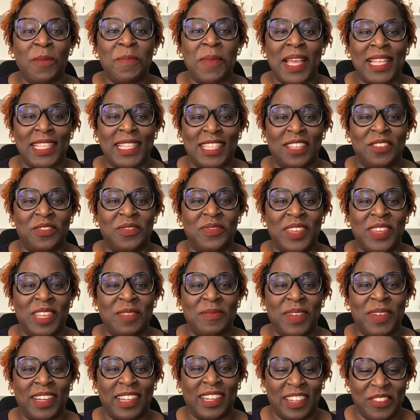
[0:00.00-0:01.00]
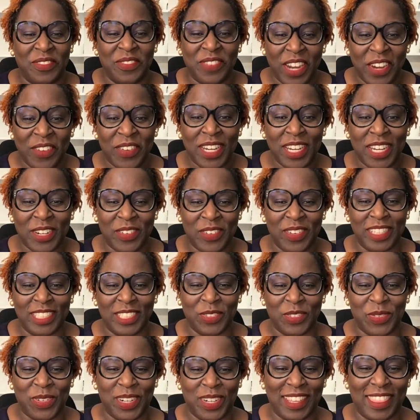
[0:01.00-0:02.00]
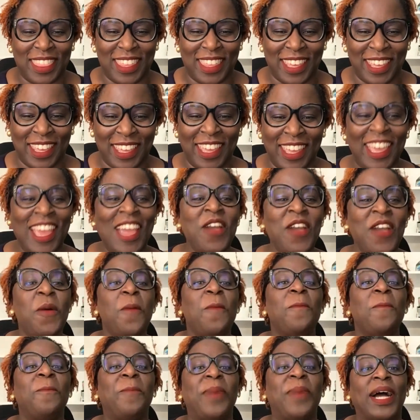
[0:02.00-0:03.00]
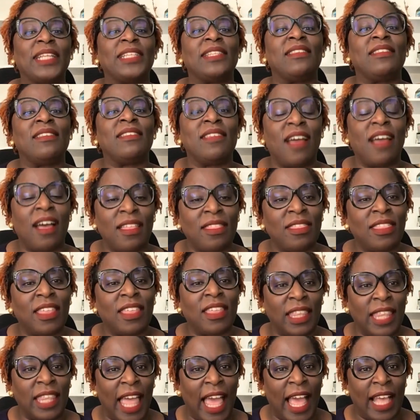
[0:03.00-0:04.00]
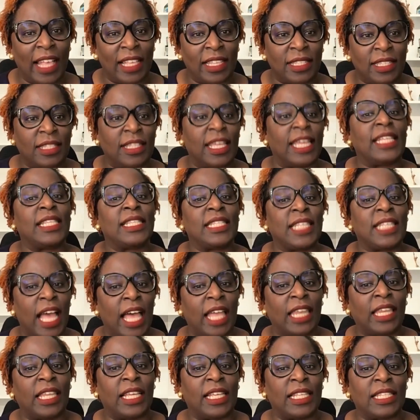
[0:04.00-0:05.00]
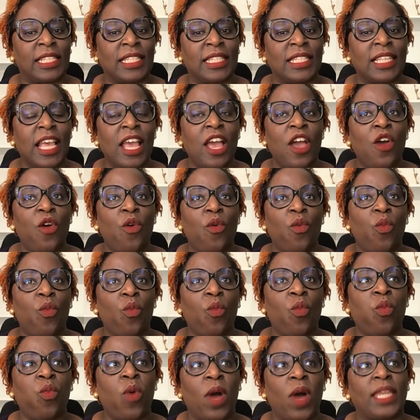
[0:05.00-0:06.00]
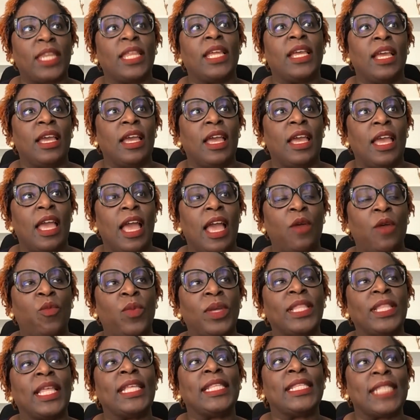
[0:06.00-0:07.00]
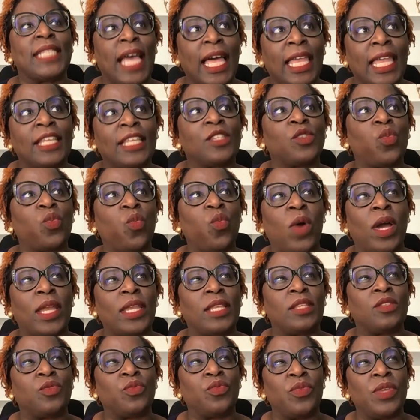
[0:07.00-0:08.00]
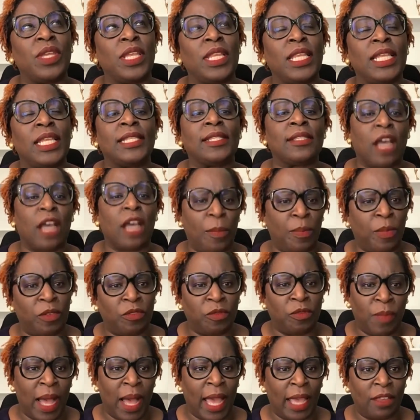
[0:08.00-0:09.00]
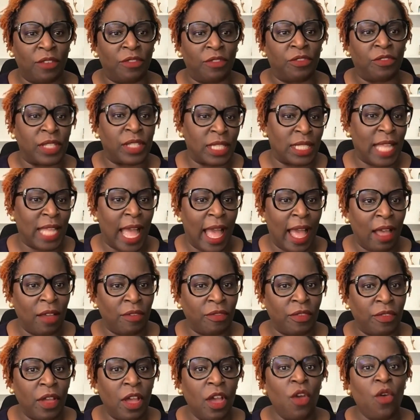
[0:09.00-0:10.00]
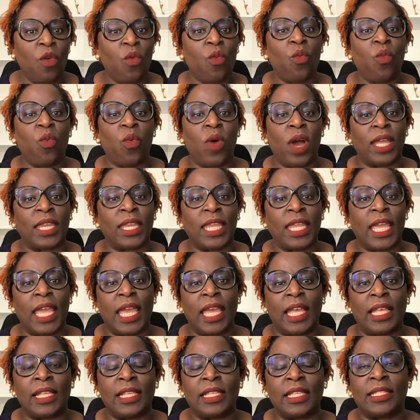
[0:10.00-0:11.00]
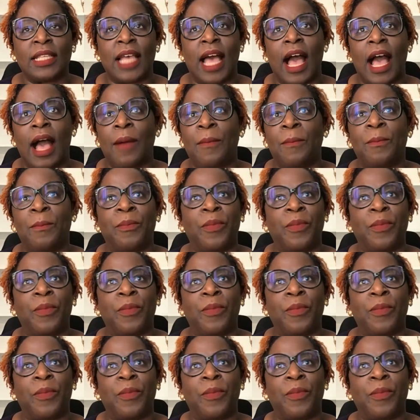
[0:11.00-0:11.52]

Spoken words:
comments and feedback are very cringeworthy, but nonetheless, they tell us what is really top of mind for staff, what is